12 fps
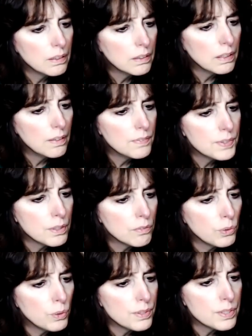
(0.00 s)
loves their
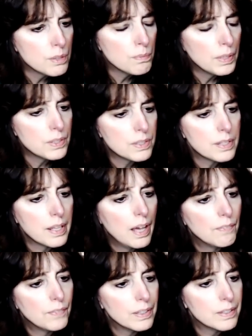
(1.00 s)
voice as much as they
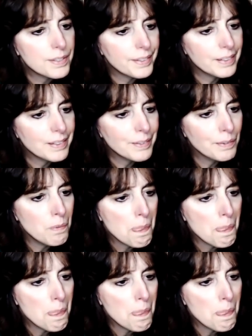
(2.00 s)
obviously do.